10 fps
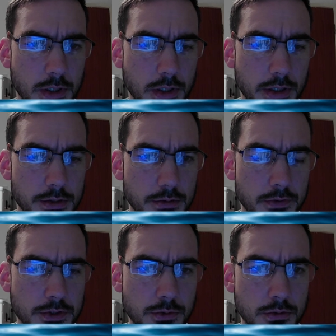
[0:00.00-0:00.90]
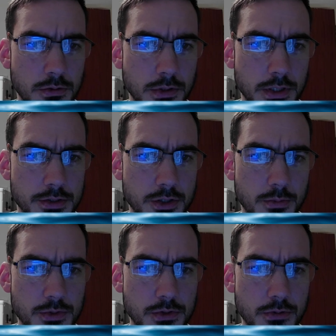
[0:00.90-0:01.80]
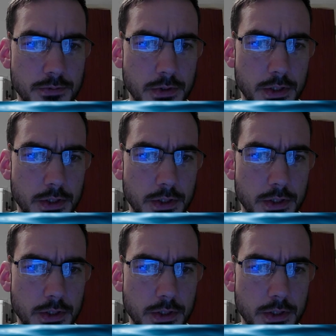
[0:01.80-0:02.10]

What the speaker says: individual in terms of